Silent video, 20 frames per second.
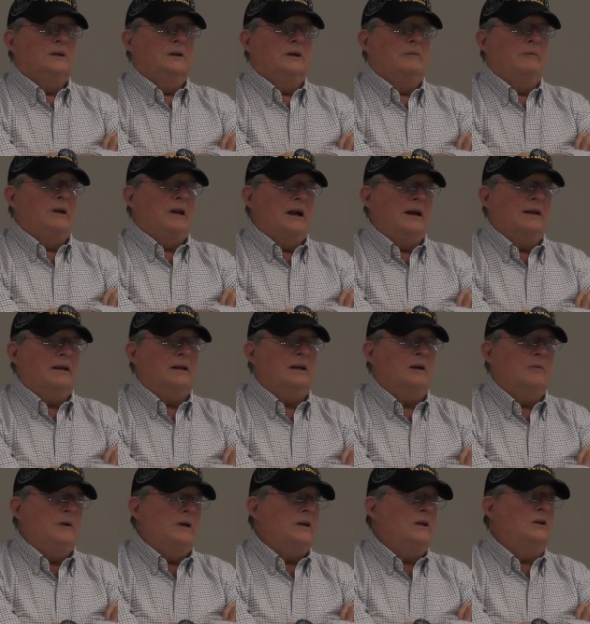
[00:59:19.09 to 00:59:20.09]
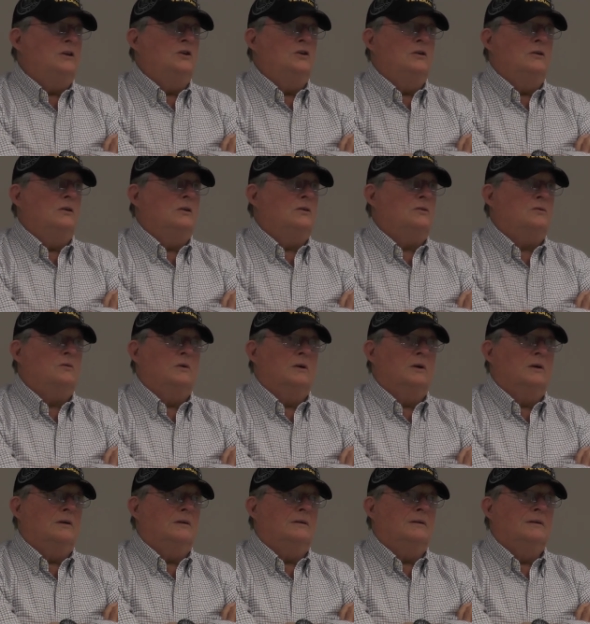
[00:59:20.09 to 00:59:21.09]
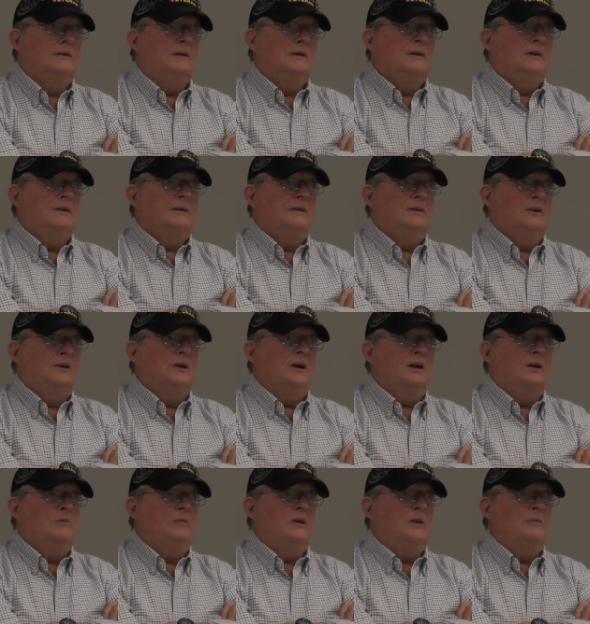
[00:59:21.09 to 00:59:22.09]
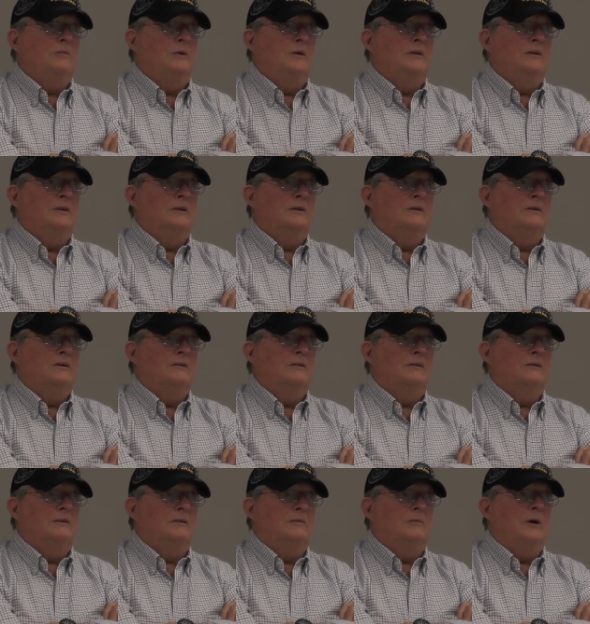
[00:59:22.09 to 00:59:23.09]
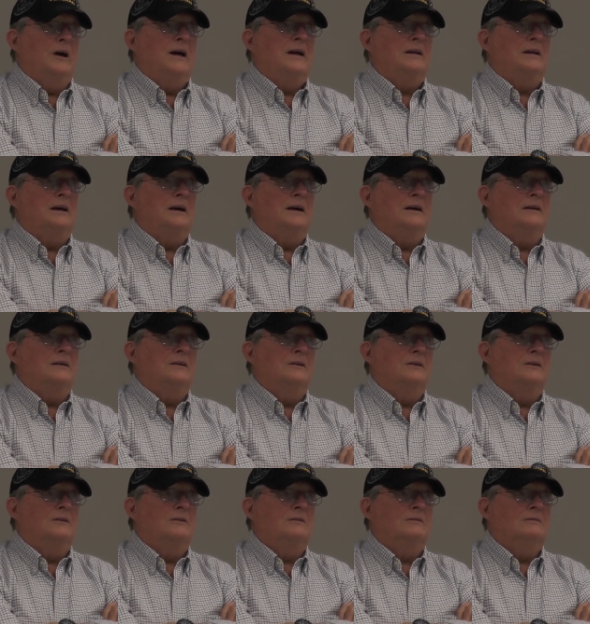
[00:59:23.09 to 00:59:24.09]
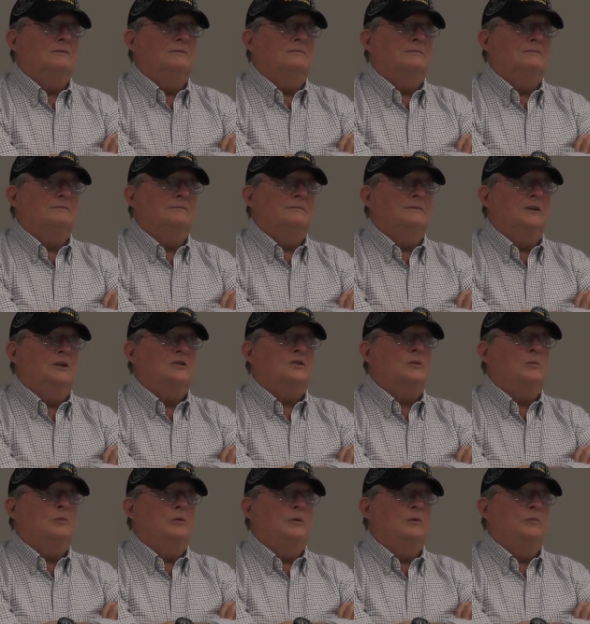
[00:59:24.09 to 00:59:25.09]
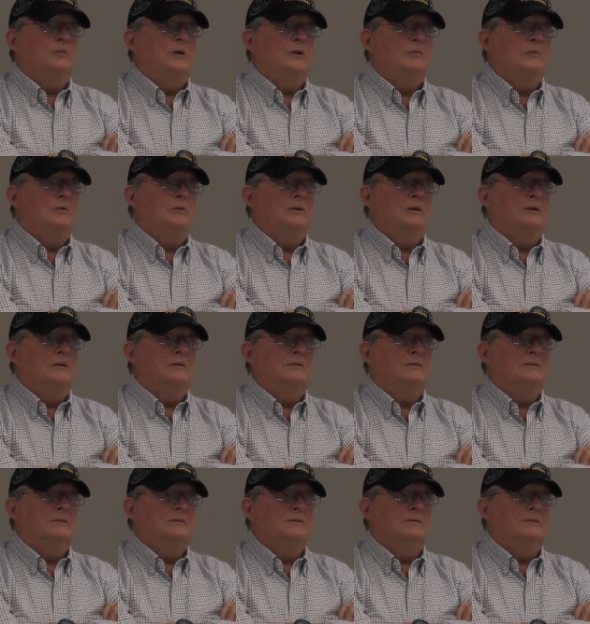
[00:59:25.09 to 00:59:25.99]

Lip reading: I mean, I commanded units where you had to be, you know, the bad guy, you know, discipline people, you know.